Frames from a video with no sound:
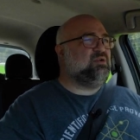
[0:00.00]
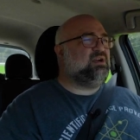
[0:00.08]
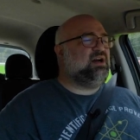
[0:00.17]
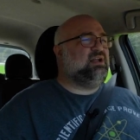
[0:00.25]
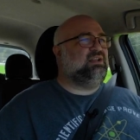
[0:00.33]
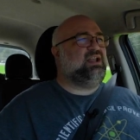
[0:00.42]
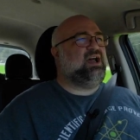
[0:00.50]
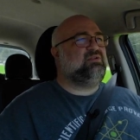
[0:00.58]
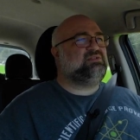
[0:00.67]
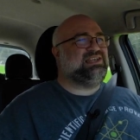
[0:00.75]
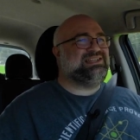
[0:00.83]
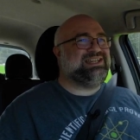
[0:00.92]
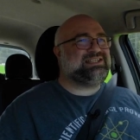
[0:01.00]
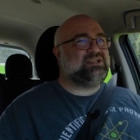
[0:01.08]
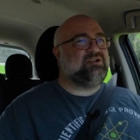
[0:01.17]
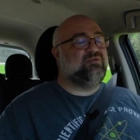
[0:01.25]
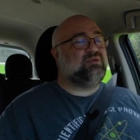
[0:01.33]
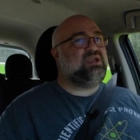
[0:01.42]
You're not allowed to
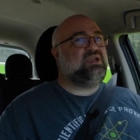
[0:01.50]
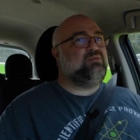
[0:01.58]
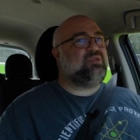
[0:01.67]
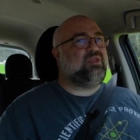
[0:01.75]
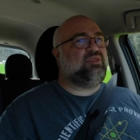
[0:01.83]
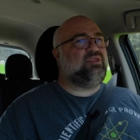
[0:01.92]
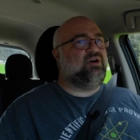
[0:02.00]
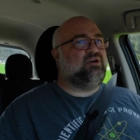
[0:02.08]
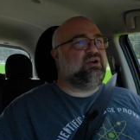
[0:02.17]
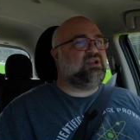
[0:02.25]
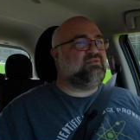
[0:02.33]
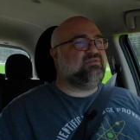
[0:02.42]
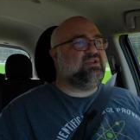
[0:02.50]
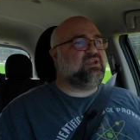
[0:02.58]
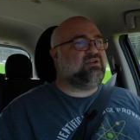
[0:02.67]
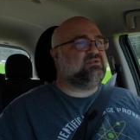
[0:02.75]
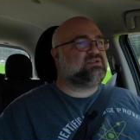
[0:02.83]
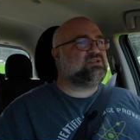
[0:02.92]
disagree with authority
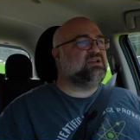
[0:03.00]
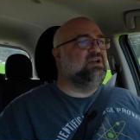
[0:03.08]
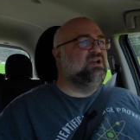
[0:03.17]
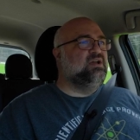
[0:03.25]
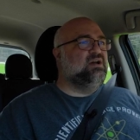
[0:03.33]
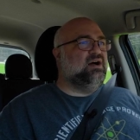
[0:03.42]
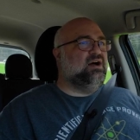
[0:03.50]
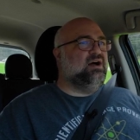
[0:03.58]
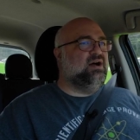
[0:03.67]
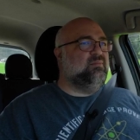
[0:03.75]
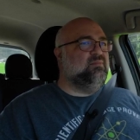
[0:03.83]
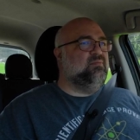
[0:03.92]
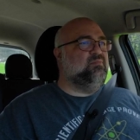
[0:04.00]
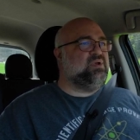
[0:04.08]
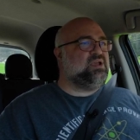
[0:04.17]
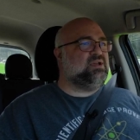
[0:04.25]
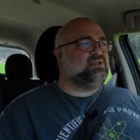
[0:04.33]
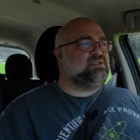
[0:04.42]
figures
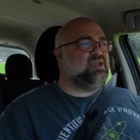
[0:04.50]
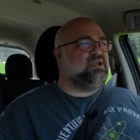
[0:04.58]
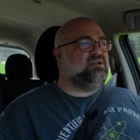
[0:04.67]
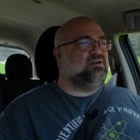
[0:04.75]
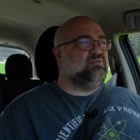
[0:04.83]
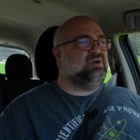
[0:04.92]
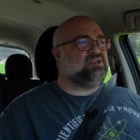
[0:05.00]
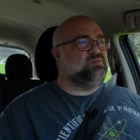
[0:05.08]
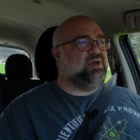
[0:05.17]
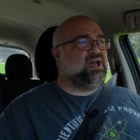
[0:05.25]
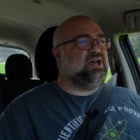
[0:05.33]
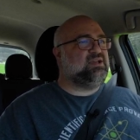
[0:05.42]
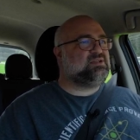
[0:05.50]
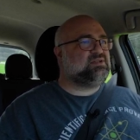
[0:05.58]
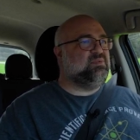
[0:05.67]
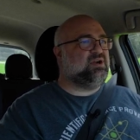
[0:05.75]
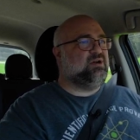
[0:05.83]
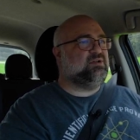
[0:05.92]
because they know what's
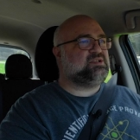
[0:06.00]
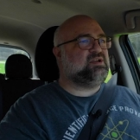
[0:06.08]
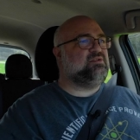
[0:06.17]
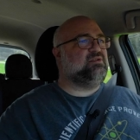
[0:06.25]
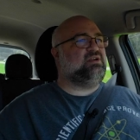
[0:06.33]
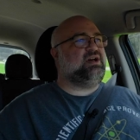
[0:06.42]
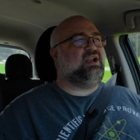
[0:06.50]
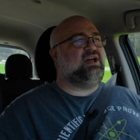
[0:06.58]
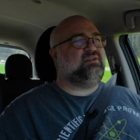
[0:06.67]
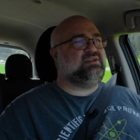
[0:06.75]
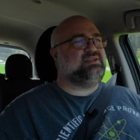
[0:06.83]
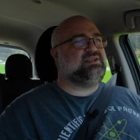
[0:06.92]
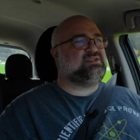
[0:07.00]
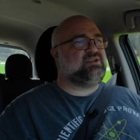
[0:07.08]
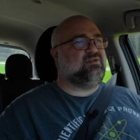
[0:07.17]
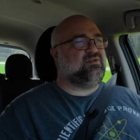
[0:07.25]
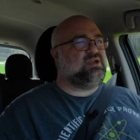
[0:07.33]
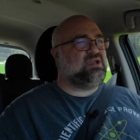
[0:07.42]
best, but also you're not allowed to
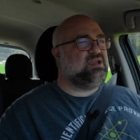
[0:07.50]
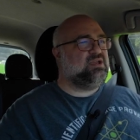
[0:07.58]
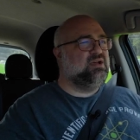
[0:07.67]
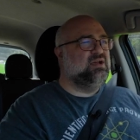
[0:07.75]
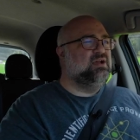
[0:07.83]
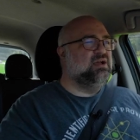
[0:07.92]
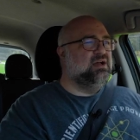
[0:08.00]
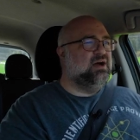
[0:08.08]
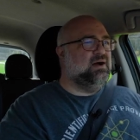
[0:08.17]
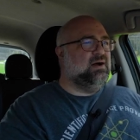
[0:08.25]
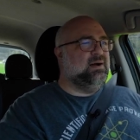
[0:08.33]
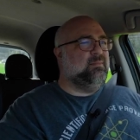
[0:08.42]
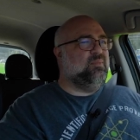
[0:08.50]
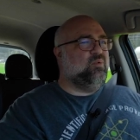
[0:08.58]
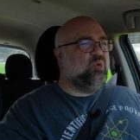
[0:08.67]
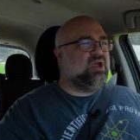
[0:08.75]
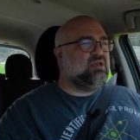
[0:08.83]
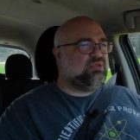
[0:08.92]
disagree
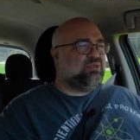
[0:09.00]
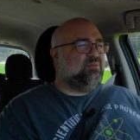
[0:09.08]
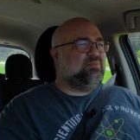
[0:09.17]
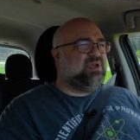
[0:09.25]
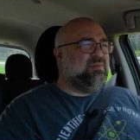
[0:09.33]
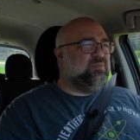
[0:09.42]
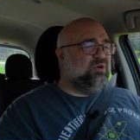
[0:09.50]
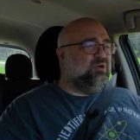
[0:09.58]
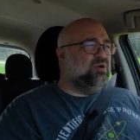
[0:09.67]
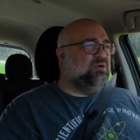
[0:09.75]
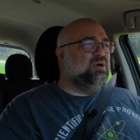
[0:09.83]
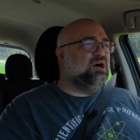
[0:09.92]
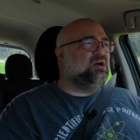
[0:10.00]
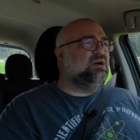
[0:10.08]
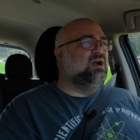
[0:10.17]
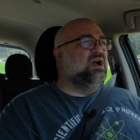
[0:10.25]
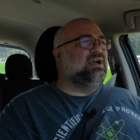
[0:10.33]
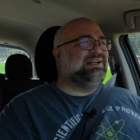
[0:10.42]
with people who
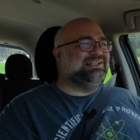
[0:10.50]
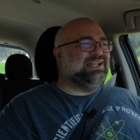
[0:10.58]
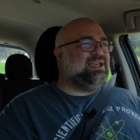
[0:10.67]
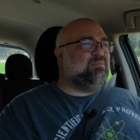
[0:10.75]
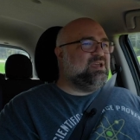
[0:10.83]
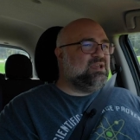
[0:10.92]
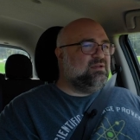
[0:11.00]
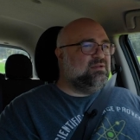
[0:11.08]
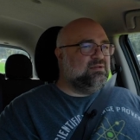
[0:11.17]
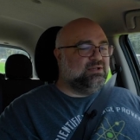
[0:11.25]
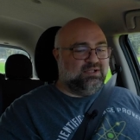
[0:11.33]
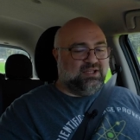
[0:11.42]
are claiming,